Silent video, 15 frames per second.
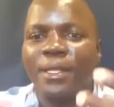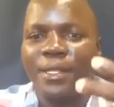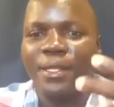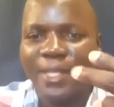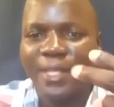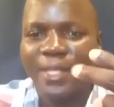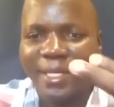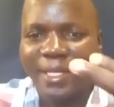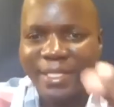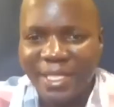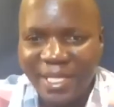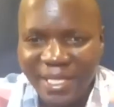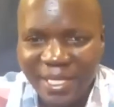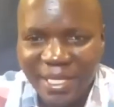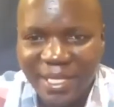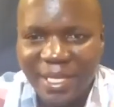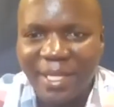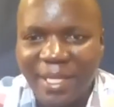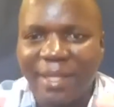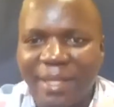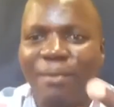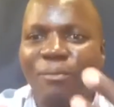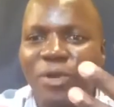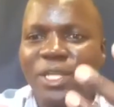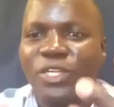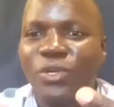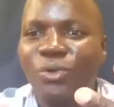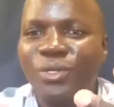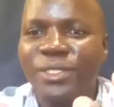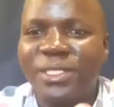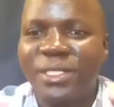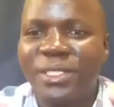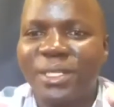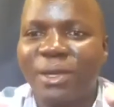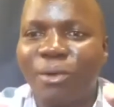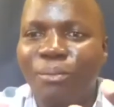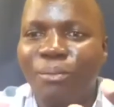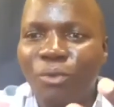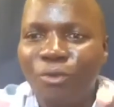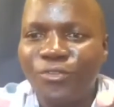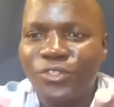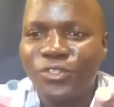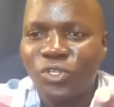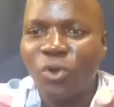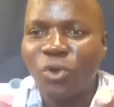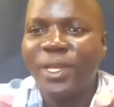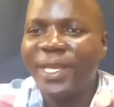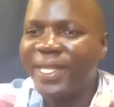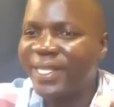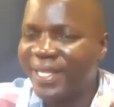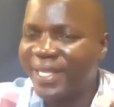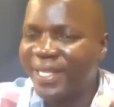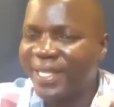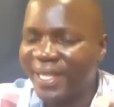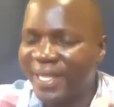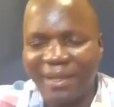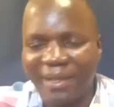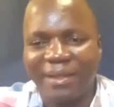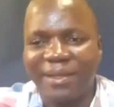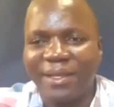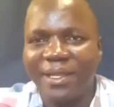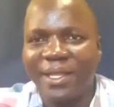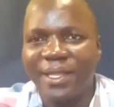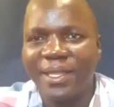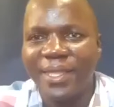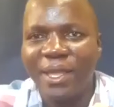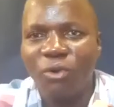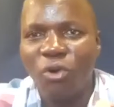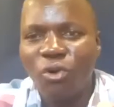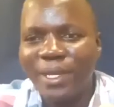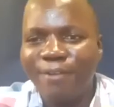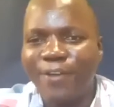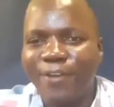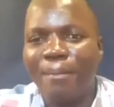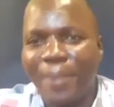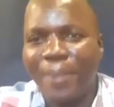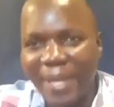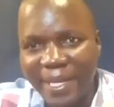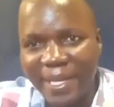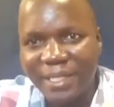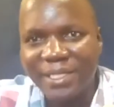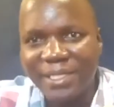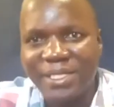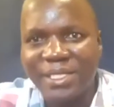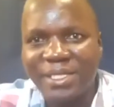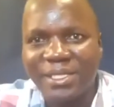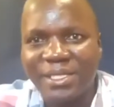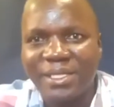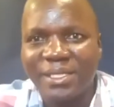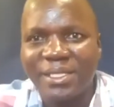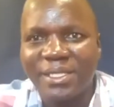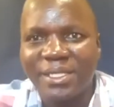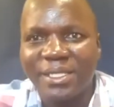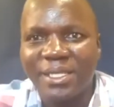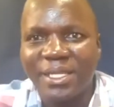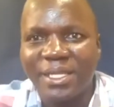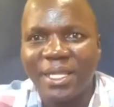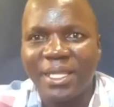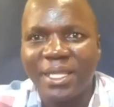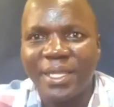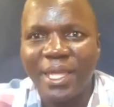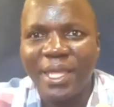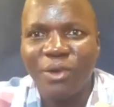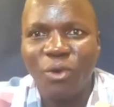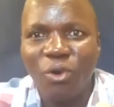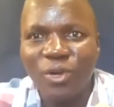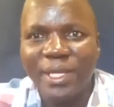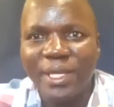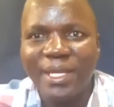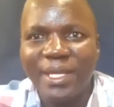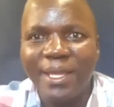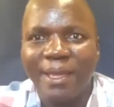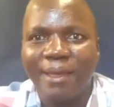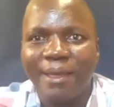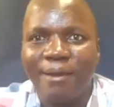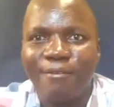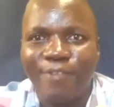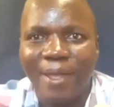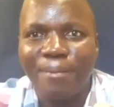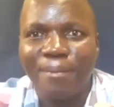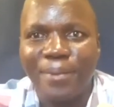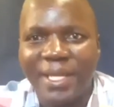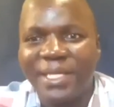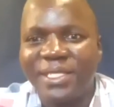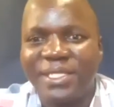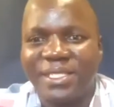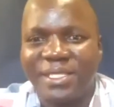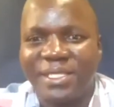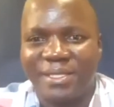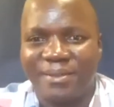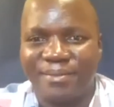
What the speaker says: Thirdly, molecules move so little, they only vibrate. They only vibrate.